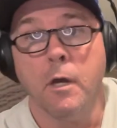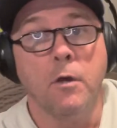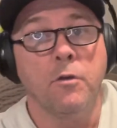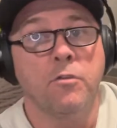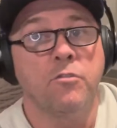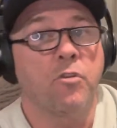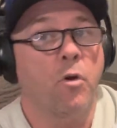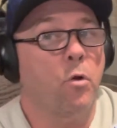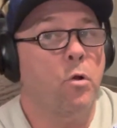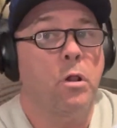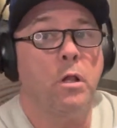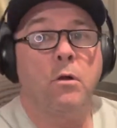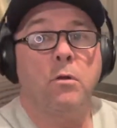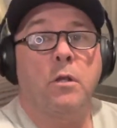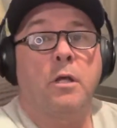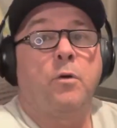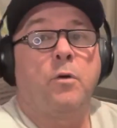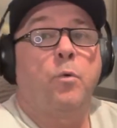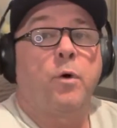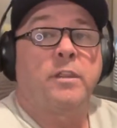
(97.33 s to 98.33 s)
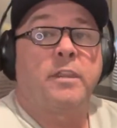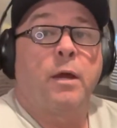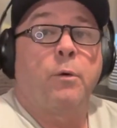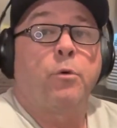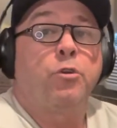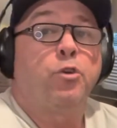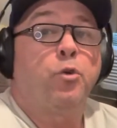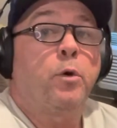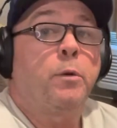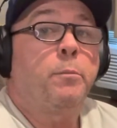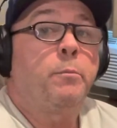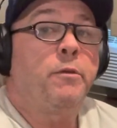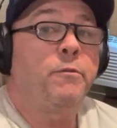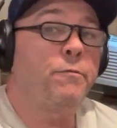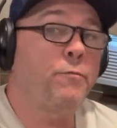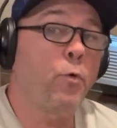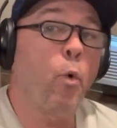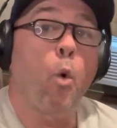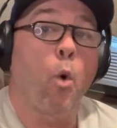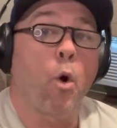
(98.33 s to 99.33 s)
So clearly what they were doing
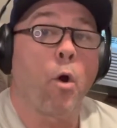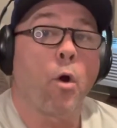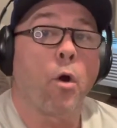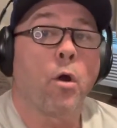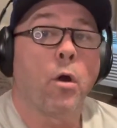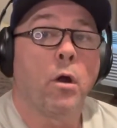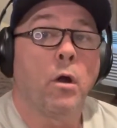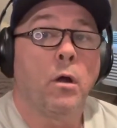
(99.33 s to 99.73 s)
before